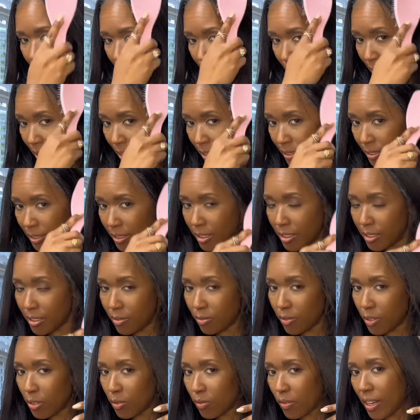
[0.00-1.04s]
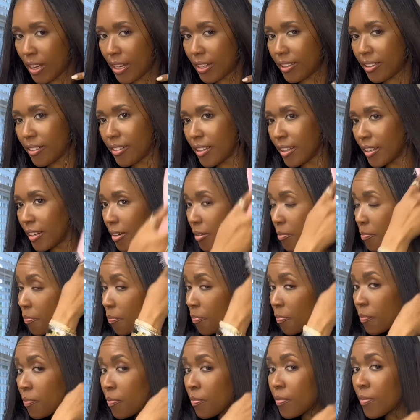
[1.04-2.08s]
down in the viewfinder there,
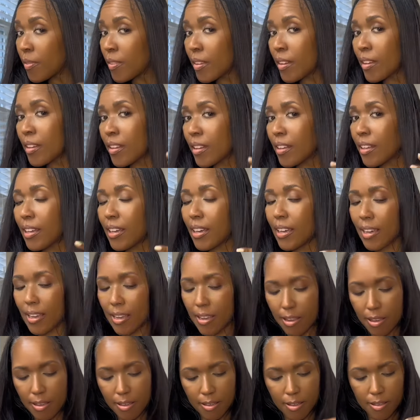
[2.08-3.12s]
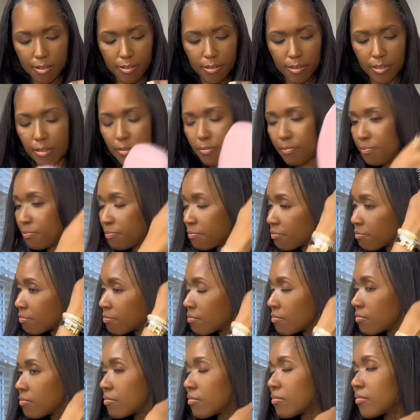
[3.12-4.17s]
and
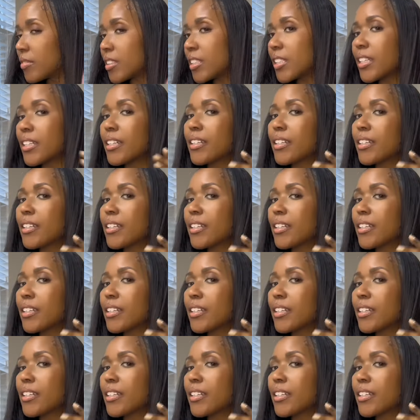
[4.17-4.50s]
yeah.